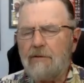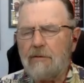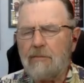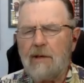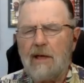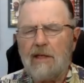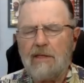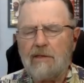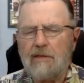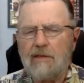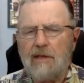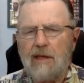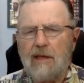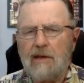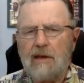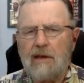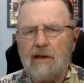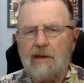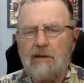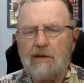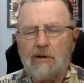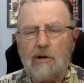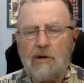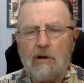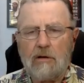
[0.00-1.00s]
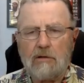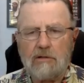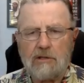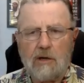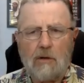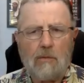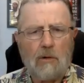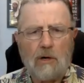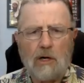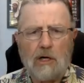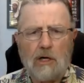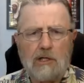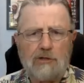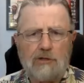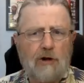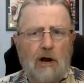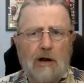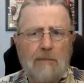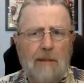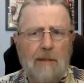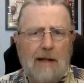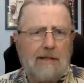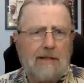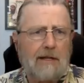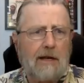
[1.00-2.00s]
aftermath of that, Netanyahu said, we're going to
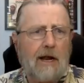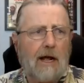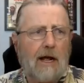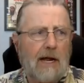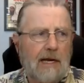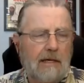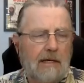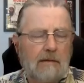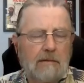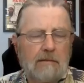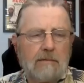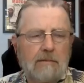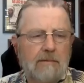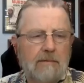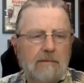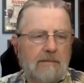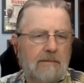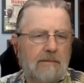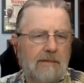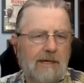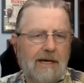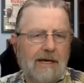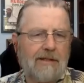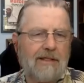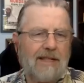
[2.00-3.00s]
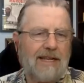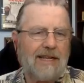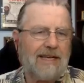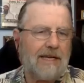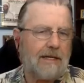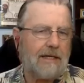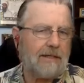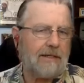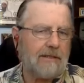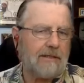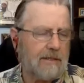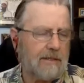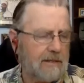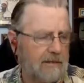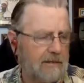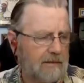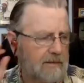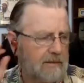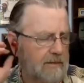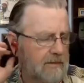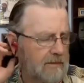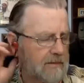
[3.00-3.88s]
strike back tonight. Well, they didn't.